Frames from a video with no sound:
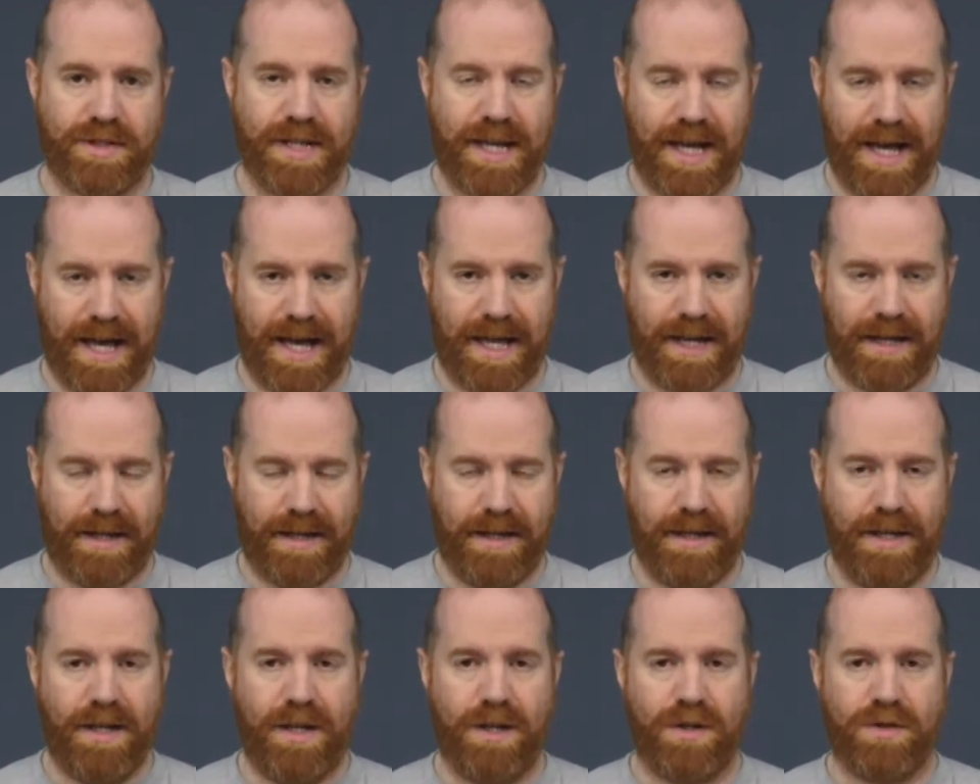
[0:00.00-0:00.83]
Tan.
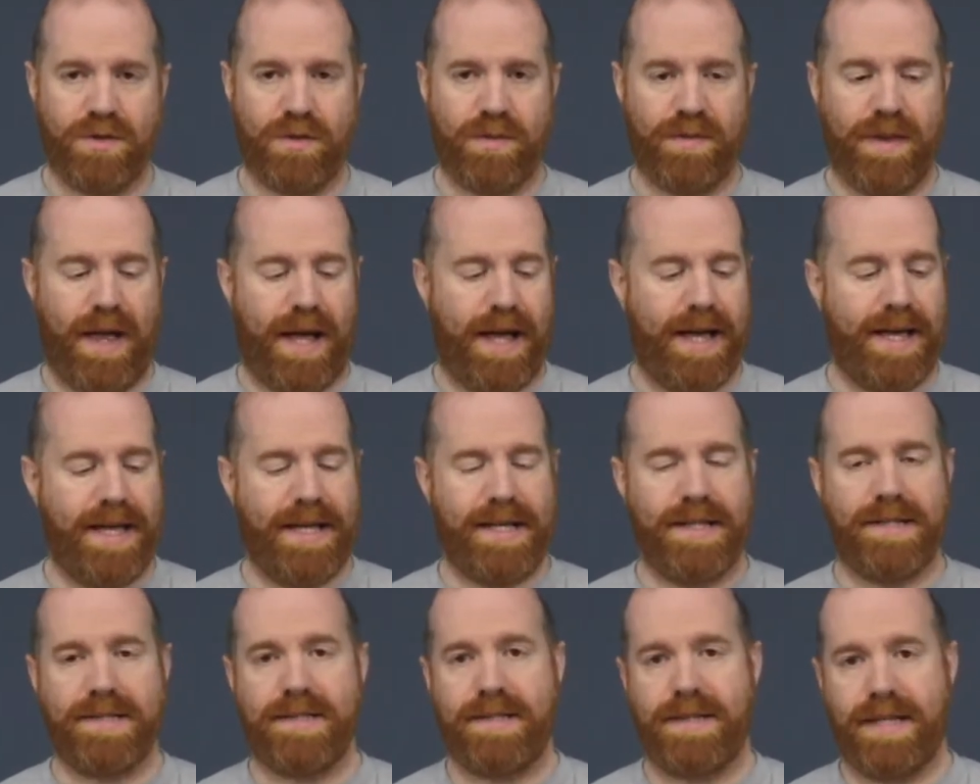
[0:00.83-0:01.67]
So that
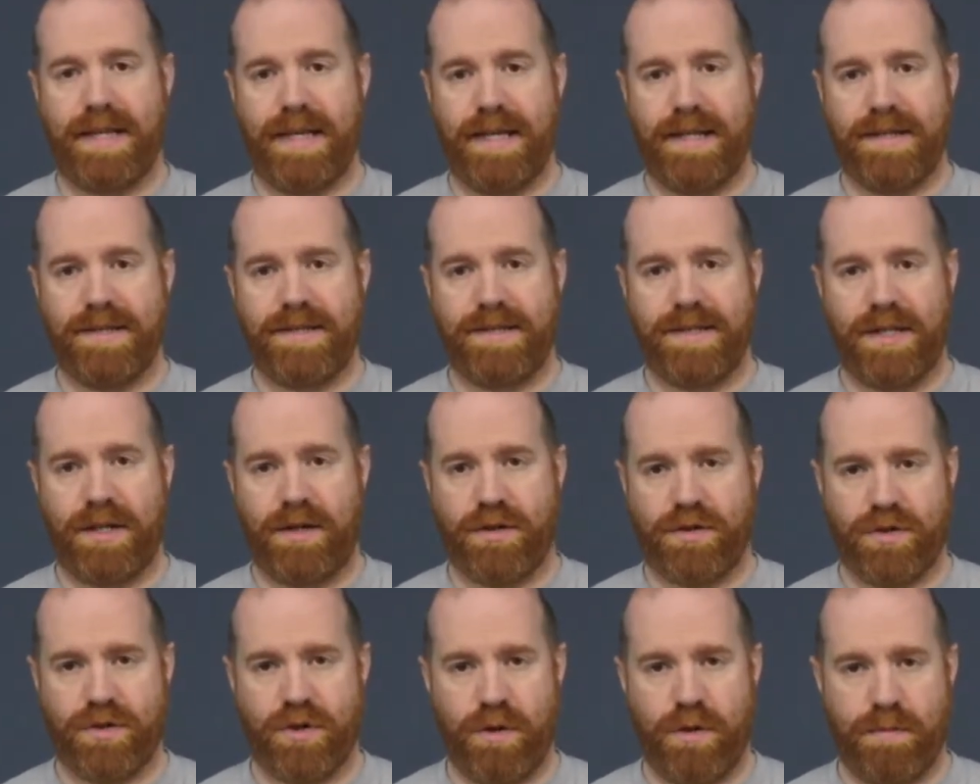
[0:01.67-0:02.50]
is the
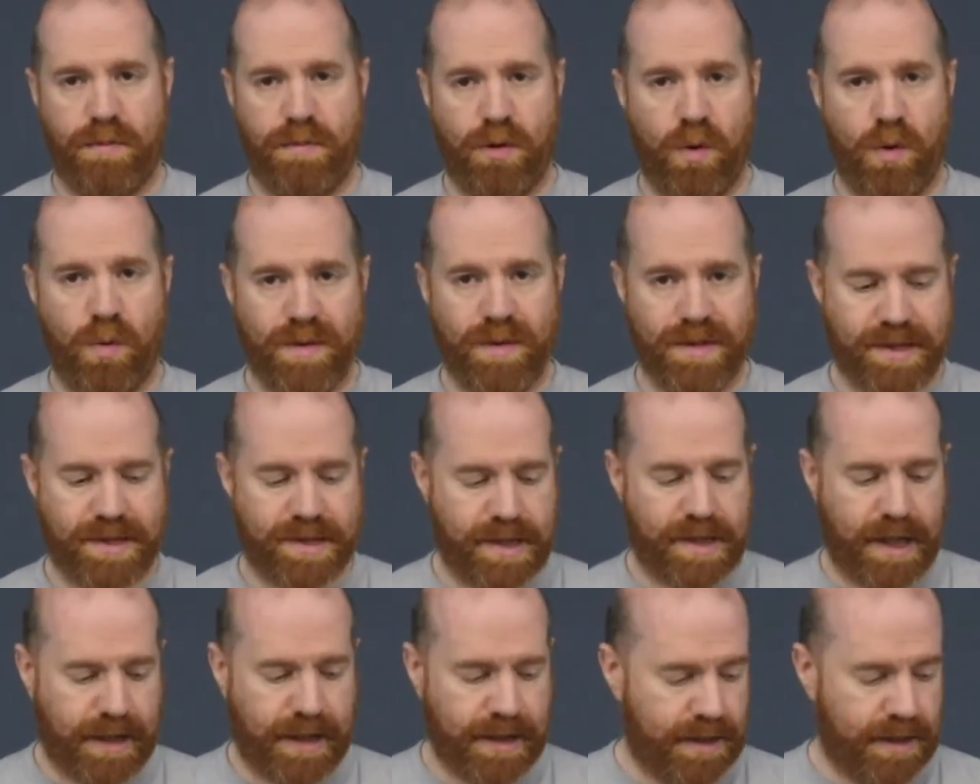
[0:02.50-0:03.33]
Seeker 2 Pro
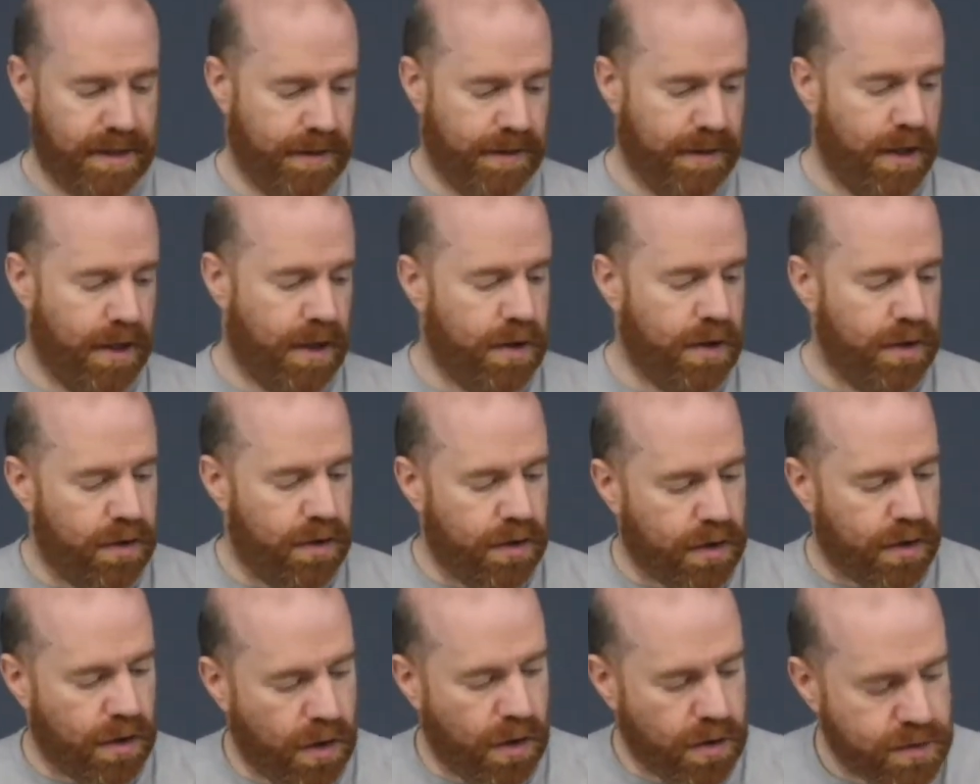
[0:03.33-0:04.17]
single.
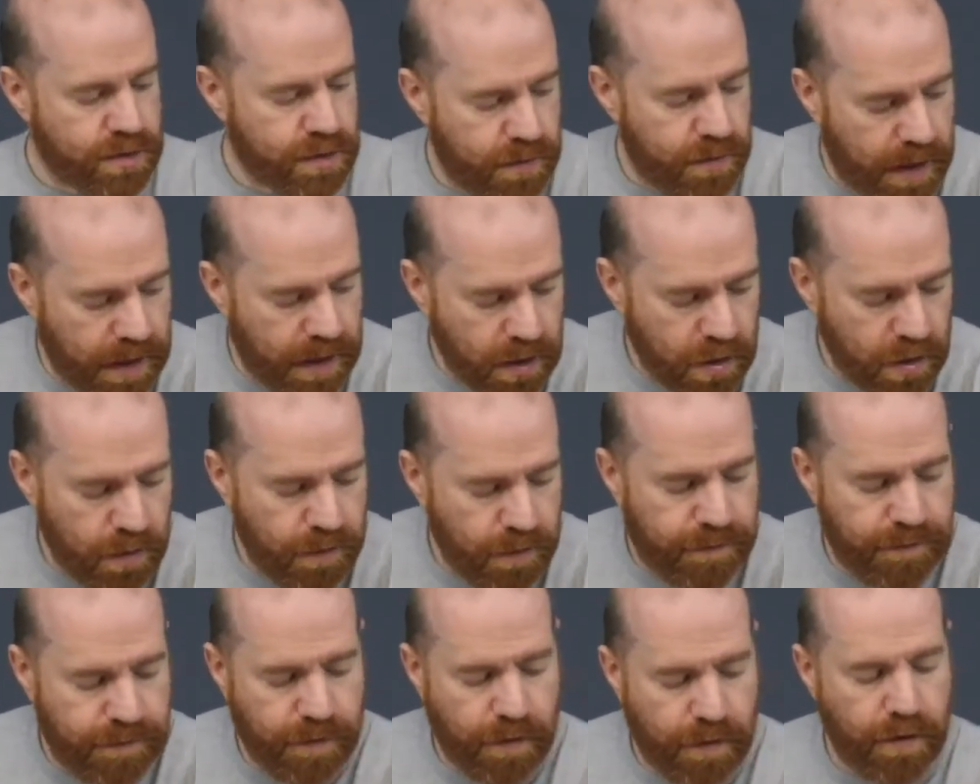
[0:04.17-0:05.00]
You can also then
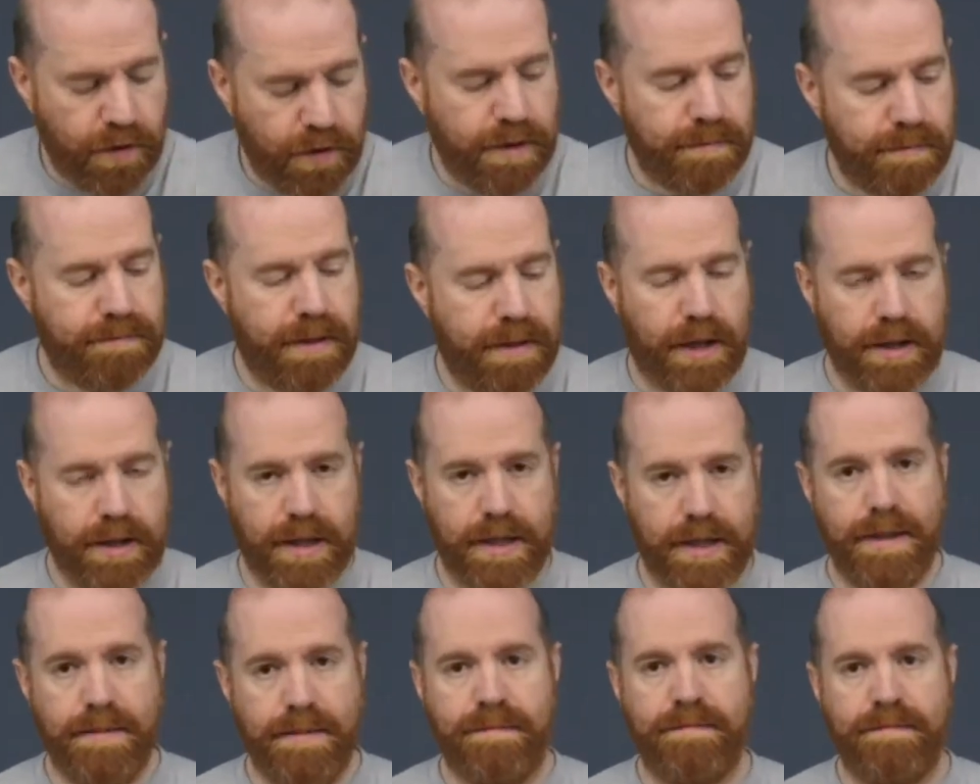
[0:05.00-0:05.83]
go for the
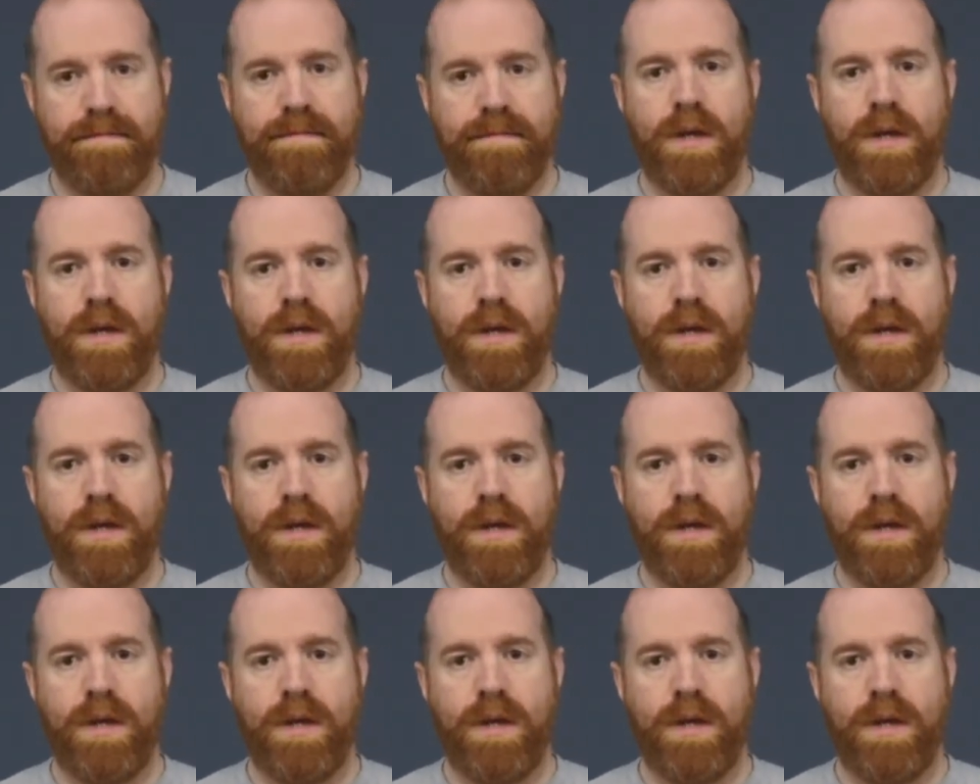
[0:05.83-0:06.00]
bundle.